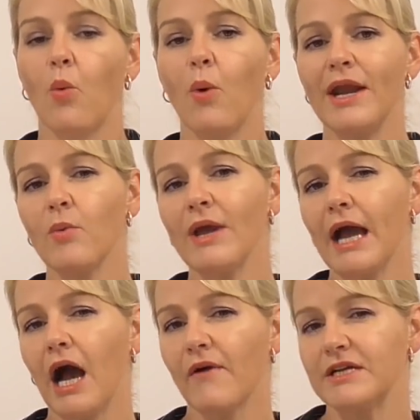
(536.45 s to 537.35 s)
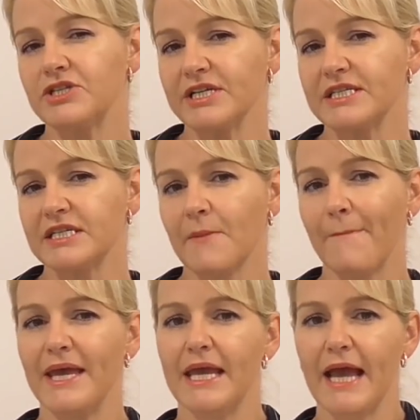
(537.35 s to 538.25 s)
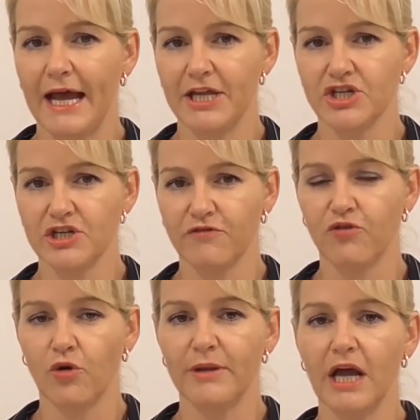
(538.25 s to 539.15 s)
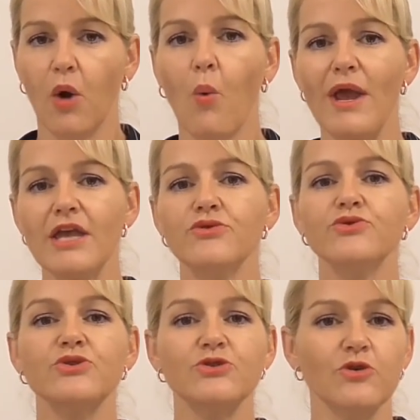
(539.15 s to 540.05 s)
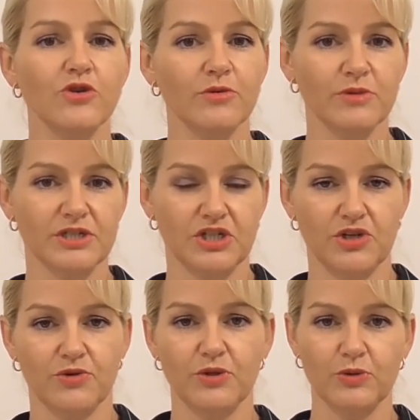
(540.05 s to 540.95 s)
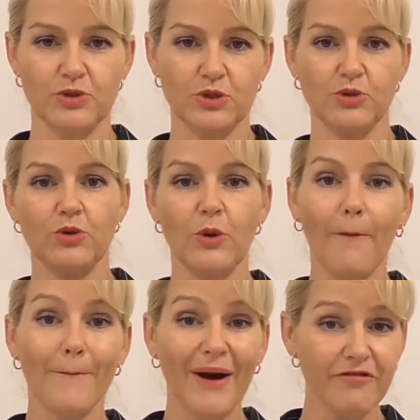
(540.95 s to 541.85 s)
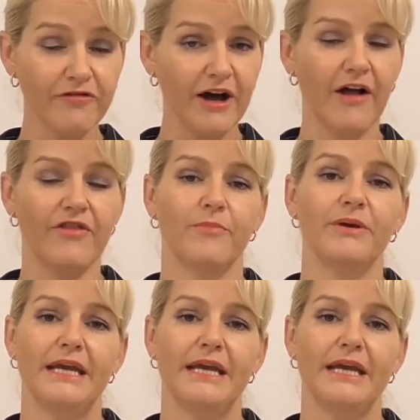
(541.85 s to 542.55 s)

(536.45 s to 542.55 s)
When we are adjusting pH in a formula, we use certain materials to buffer the